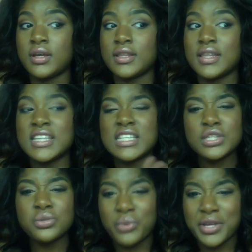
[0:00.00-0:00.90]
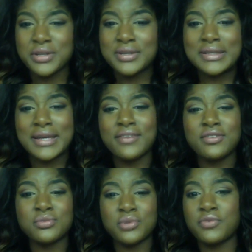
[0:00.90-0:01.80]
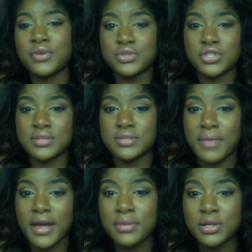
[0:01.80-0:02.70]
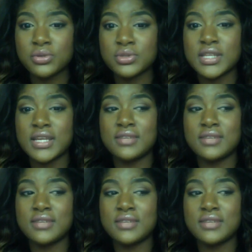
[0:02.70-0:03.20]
it's a little weird. I don't know if it was just my bundles that